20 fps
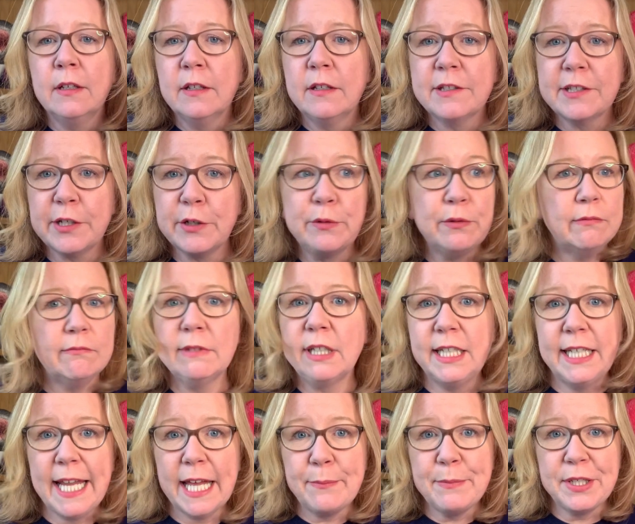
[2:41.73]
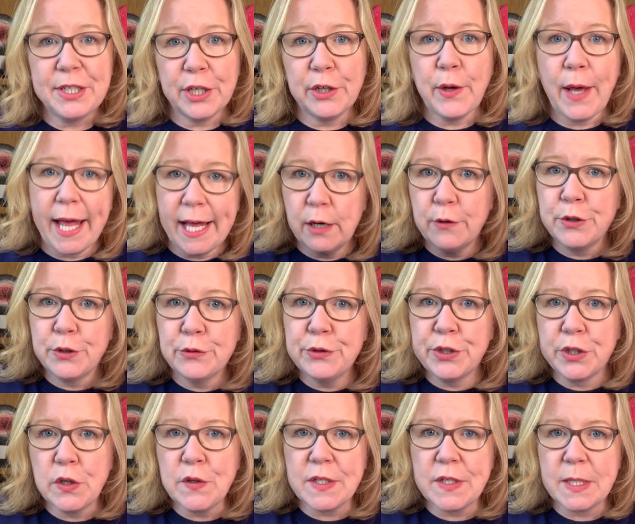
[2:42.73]
So let me know how you're
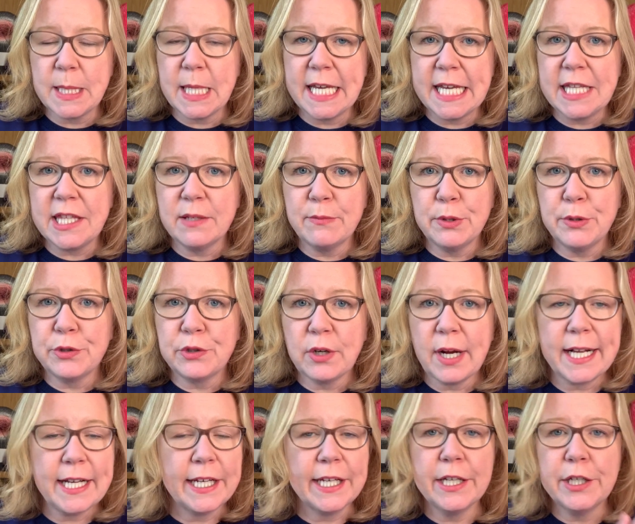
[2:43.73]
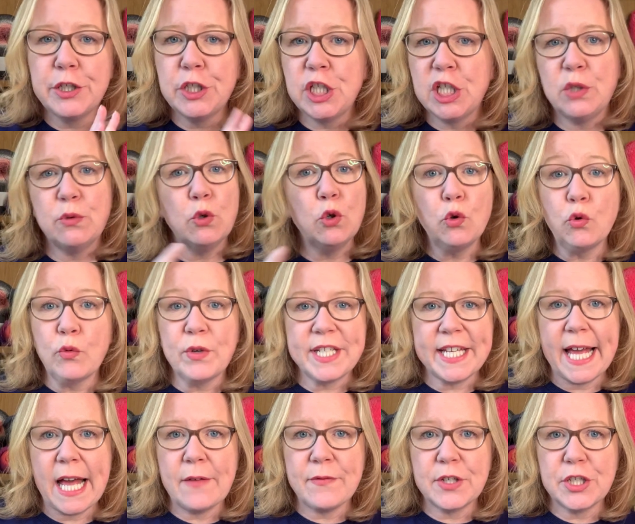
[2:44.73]
using the In the Mood tracker. Do you already
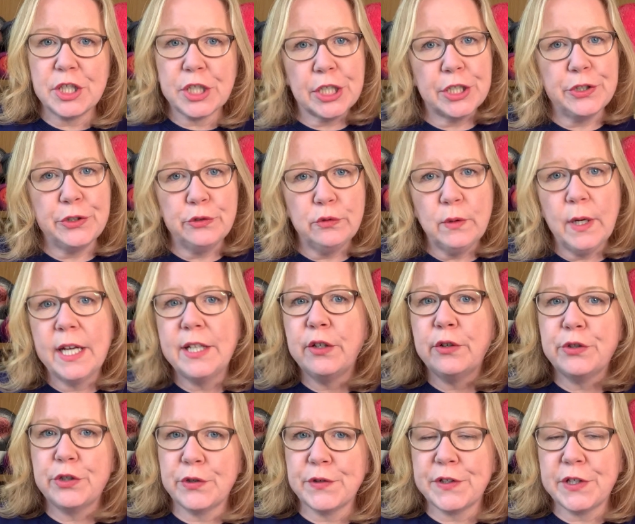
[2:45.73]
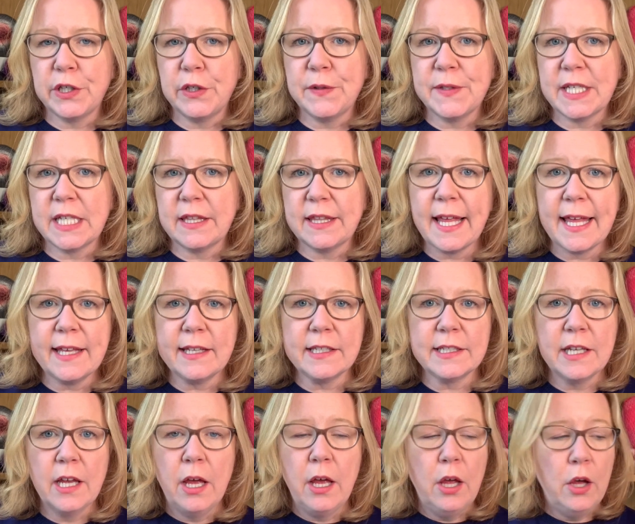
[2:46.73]
have a journal and you're just using that?
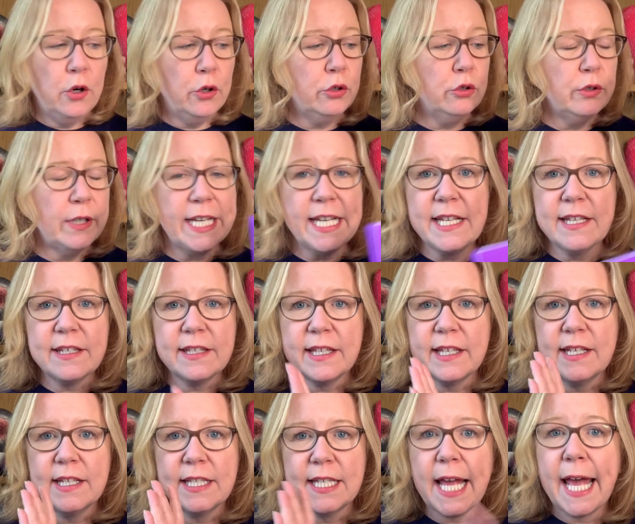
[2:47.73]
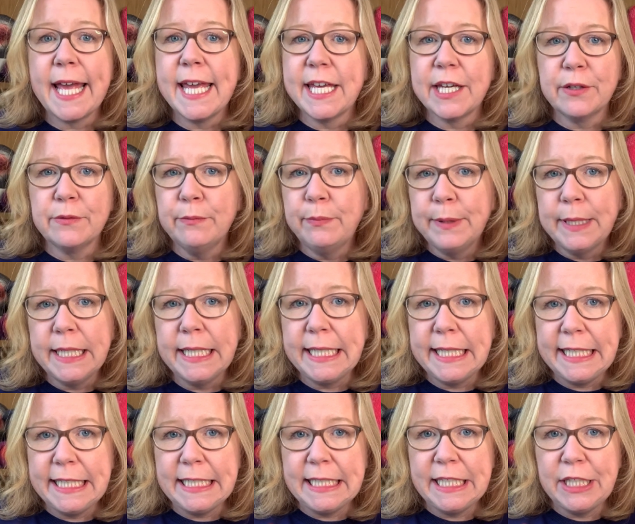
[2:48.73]
Or is this a
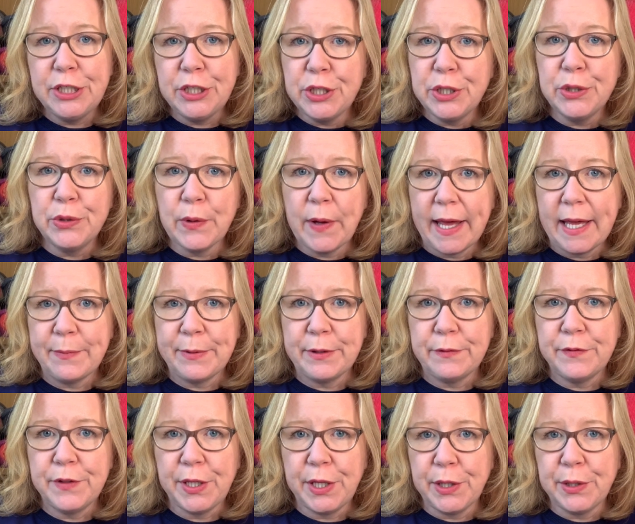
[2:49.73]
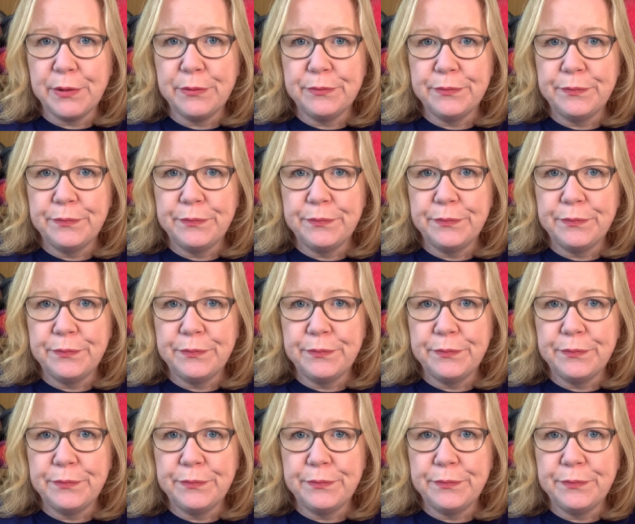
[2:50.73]
completely new habit for you?